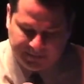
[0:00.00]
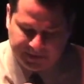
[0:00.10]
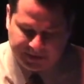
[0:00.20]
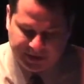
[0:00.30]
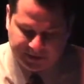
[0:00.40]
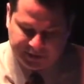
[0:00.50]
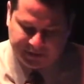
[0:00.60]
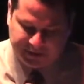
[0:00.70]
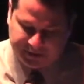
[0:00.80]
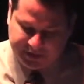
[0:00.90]
His areas of
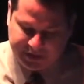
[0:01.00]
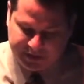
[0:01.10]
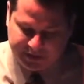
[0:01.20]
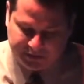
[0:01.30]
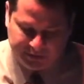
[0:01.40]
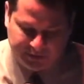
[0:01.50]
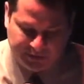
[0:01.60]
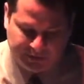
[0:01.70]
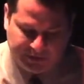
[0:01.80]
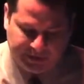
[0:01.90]
specialization
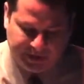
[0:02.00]
include the legal